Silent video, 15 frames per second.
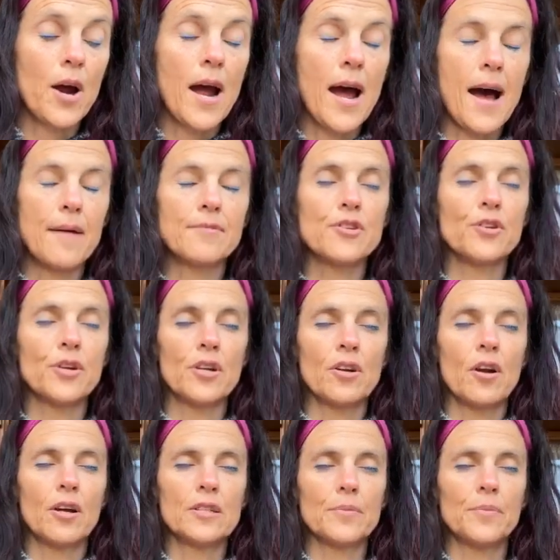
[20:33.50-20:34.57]
perhaps you
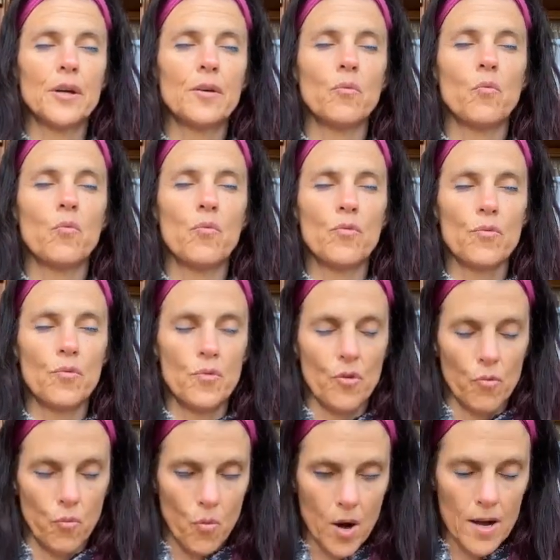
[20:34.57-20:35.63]
can contemplate
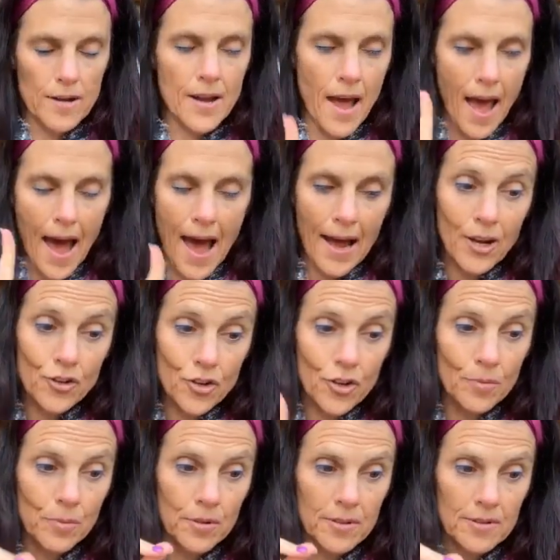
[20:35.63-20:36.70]
the one
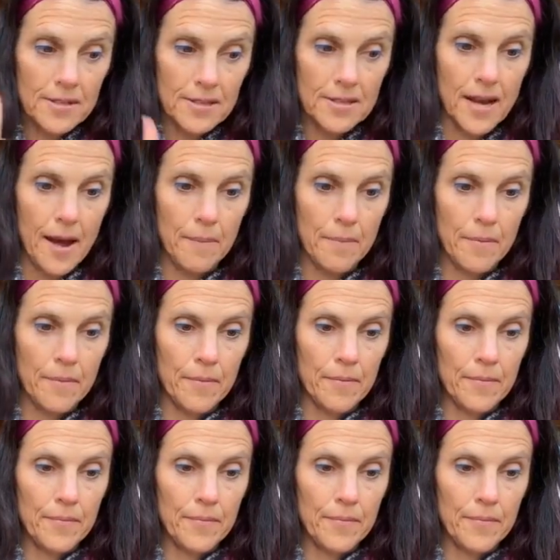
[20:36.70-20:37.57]
actionable step